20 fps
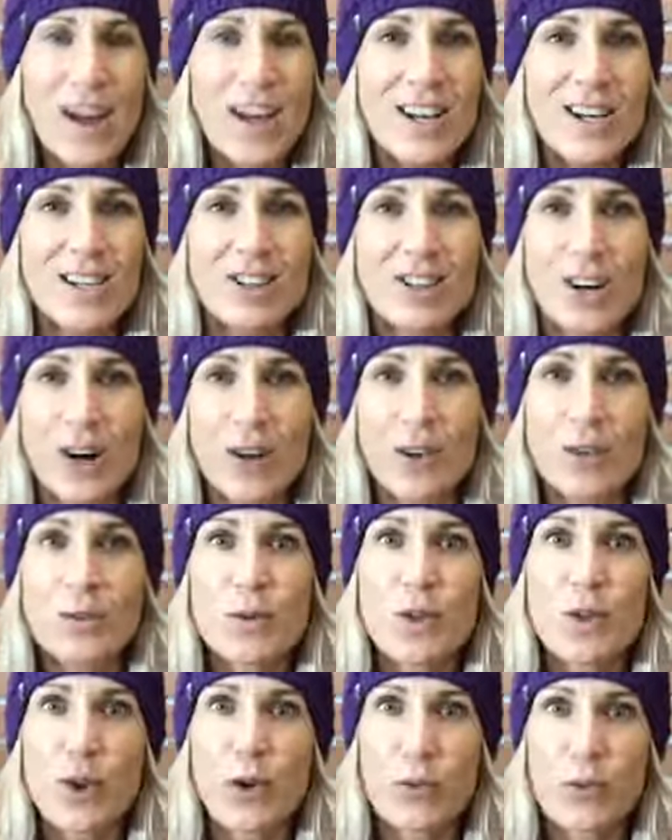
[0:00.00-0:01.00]
Share this
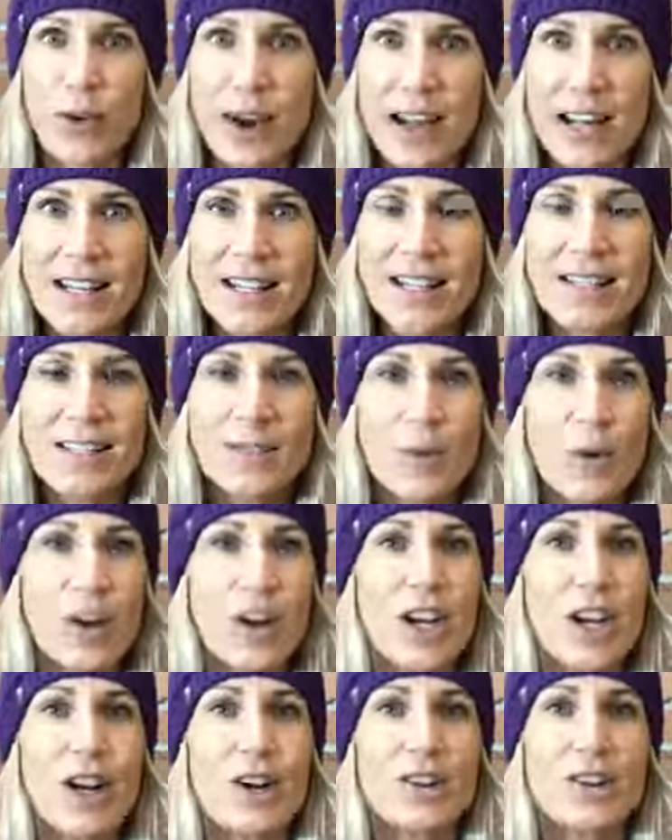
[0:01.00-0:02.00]
with your friends. We are
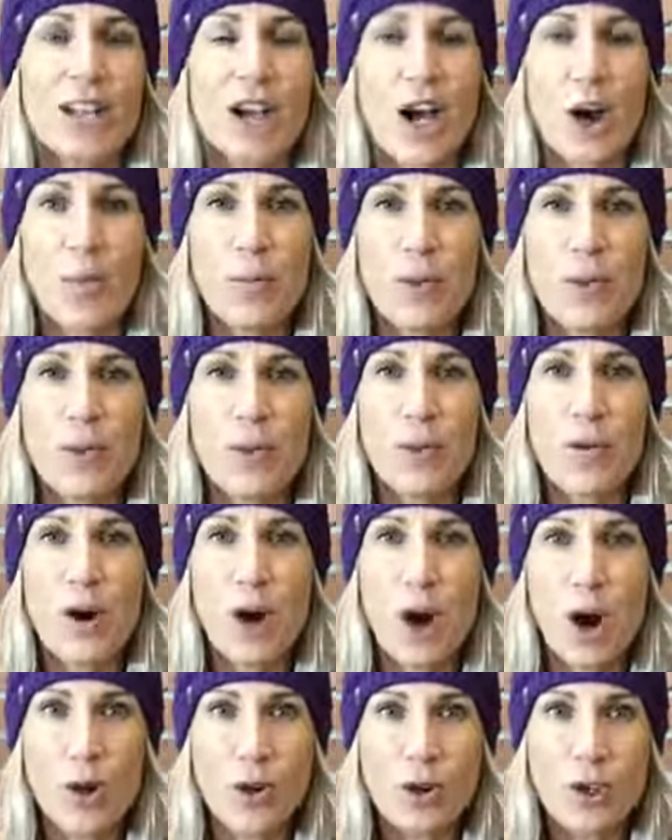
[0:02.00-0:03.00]
here to help you,
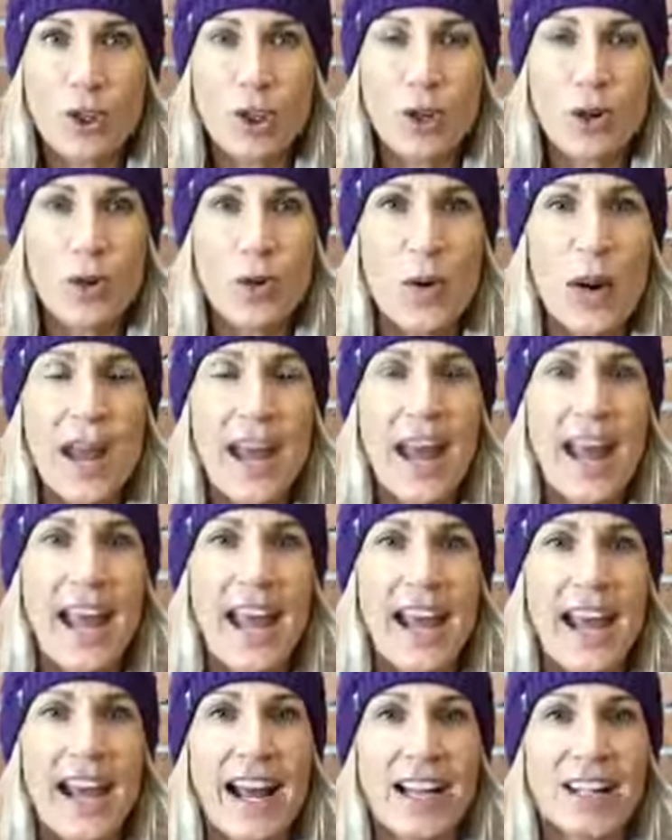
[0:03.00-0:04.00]
coach you,
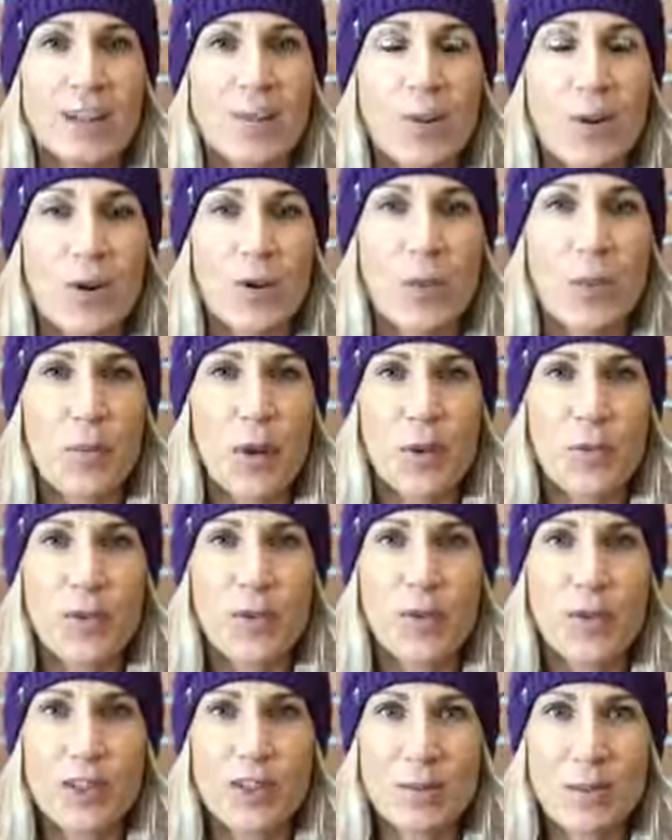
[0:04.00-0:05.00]
and to put the perfect
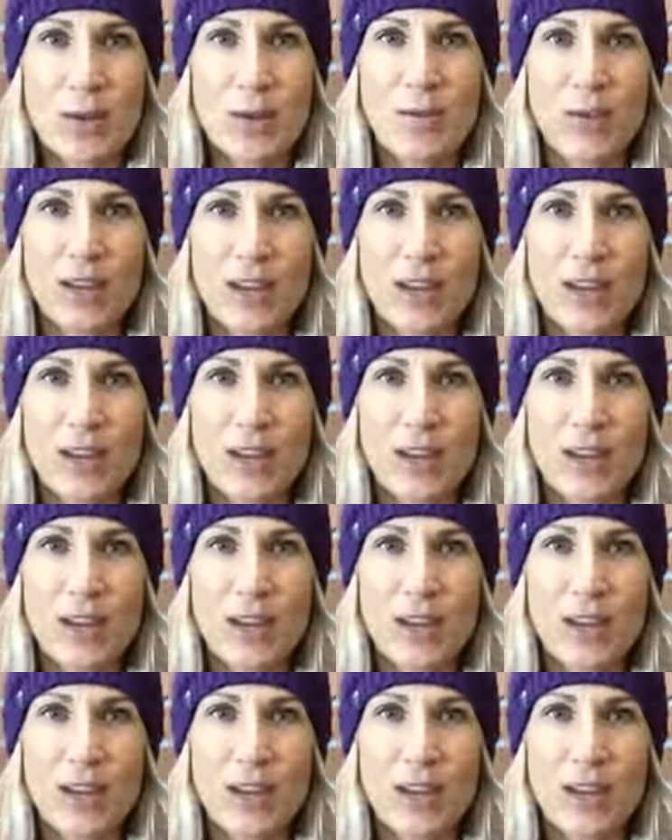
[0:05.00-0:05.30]
recipe for